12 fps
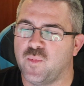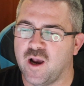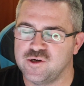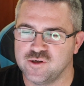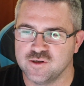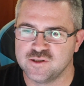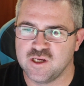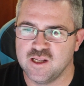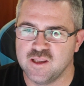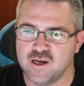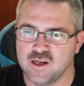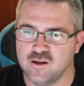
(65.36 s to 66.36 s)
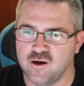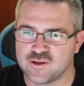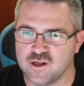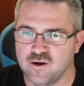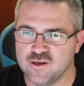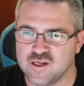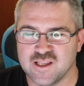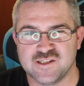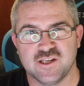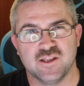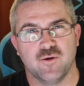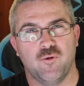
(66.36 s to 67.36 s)
Patreons said they didn't like that idea. They
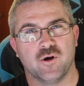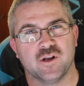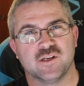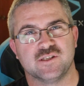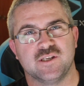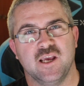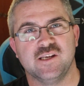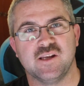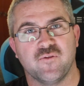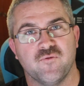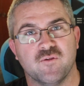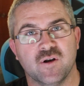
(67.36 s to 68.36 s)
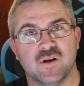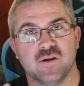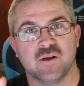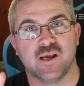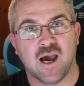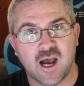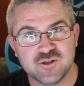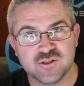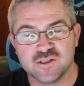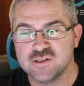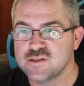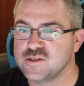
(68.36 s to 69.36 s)
said they wanted to see different
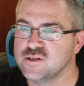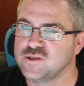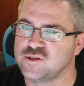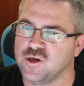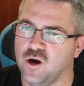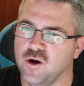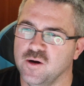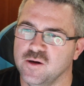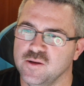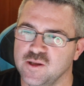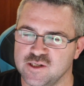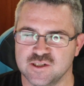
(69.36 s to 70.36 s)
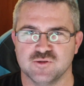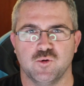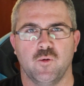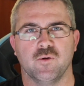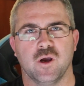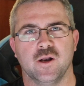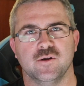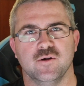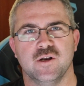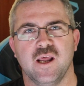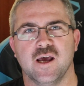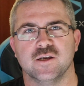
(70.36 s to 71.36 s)
cartridges, so this is what we're going to
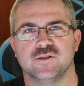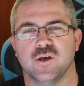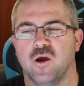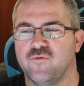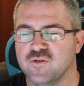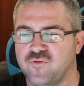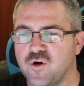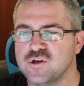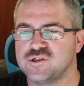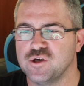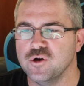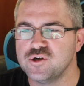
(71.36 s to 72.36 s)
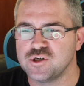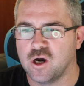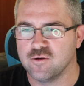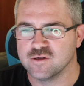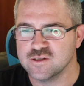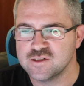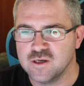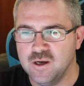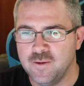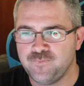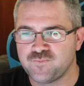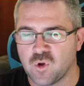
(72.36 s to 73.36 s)
do now. So for the first 2 shoulders,
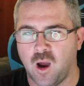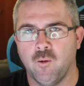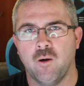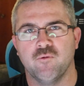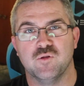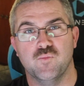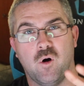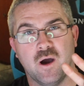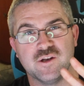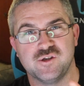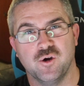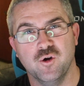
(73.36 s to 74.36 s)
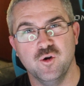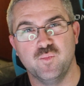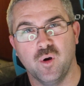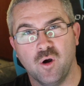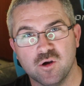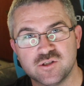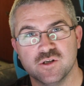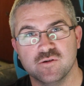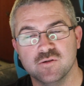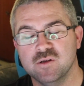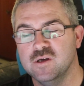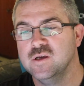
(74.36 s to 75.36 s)
I went with my 2
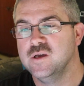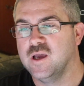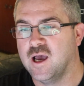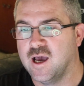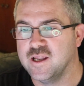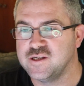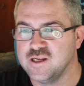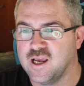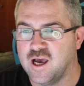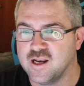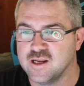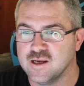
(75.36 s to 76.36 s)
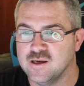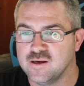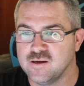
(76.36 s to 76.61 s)
personal deer hunting